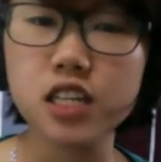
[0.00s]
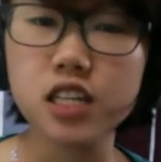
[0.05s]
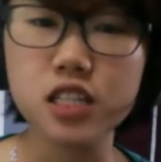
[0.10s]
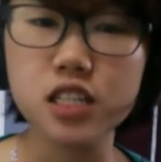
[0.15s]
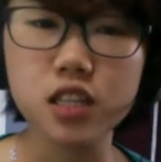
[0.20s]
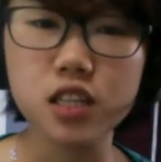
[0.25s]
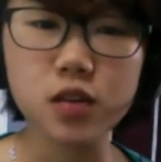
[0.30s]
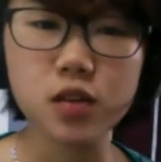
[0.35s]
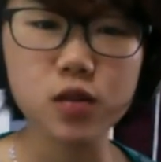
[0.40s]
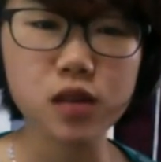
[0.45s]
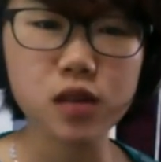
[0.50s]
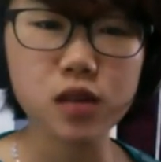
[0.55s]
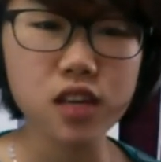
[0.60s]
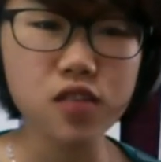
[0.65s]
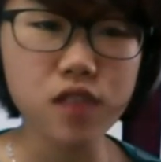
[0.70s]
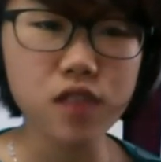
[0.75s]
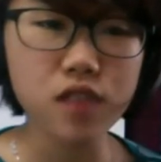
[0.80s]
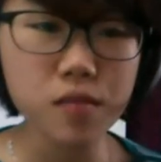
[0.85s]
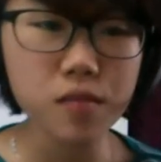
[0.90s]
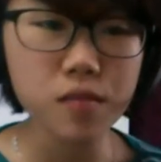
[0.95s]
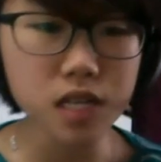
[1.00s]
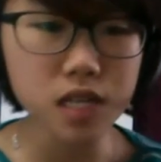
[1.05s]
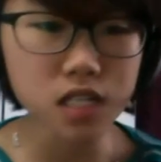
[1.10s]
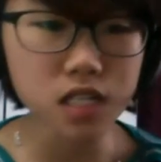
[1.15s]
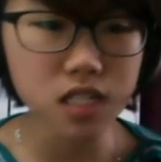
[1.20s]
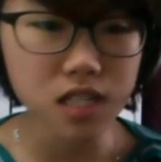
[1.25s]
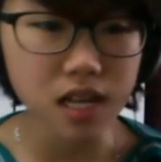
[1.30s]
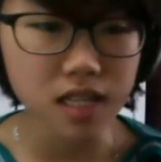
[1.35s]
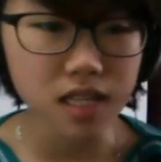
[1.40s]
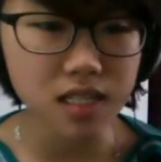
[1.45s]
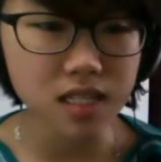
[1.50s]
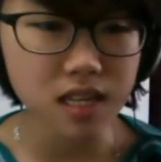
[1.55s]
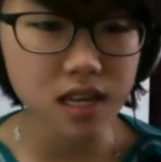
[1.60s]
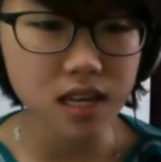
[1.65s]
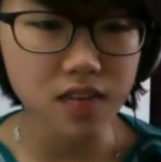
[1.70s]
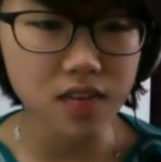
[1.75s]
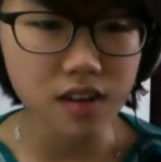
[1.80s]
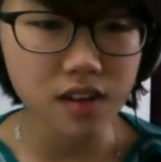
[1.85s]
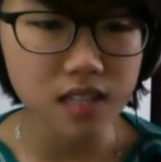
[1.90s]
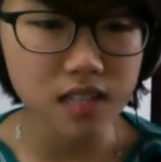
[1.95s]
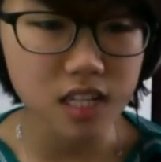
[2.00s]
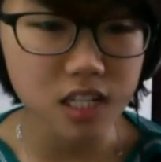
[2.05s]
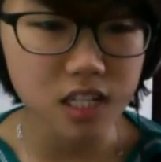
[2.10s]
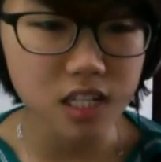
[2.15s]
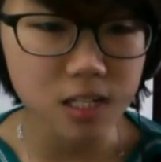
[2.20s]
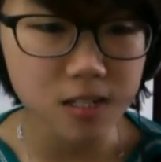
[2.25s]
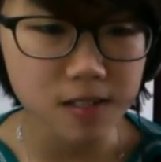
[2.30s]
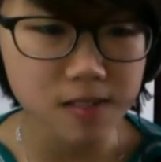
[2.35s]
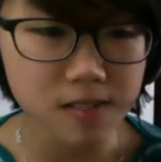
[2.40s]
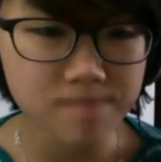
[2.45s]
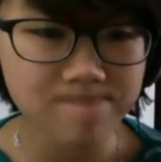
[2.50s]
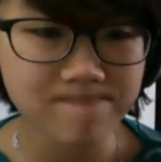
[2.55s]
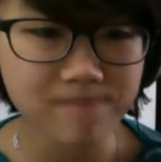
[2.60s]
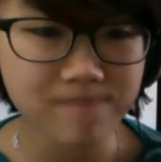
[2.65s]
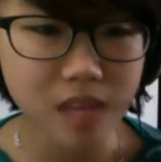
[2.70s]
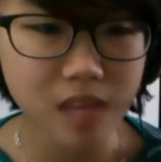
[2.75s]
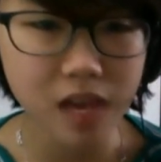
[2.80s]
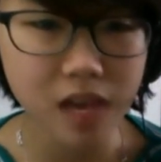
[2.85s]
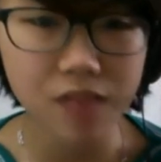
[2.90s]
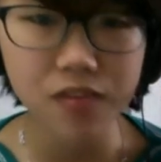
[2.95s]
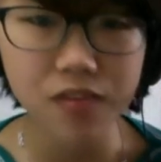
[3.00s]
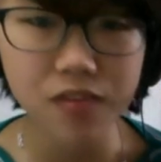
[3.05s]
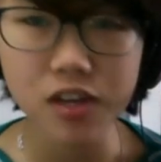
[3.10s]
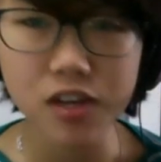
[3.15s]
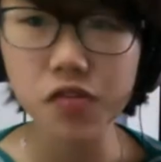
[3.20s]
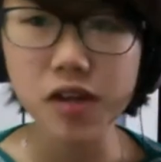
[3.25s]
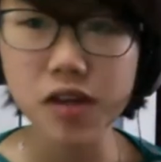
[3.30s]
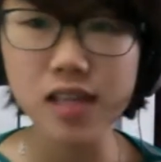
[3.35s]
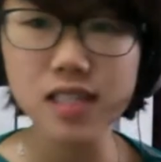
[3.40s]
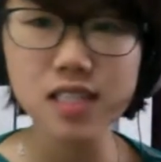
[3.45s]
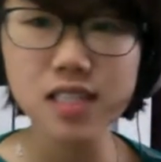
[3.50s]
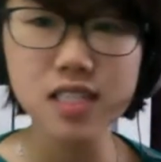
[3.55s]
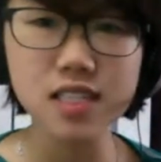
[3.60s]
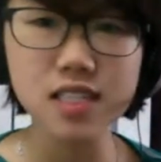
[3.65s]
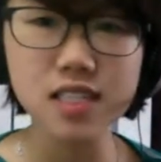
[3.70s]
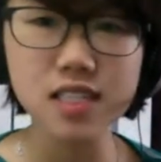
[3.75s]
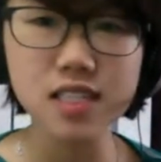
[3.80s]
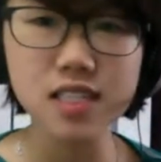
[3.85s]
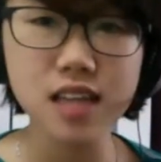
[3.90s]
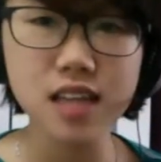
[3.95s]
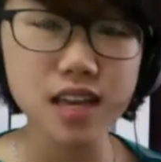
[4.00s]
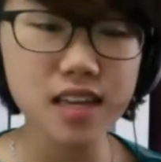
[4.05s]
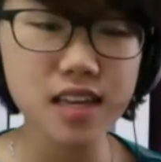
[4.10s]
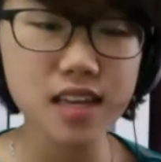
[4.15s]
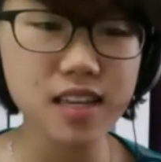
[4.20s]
So thank you very much. That's the end of our session. Have a great day.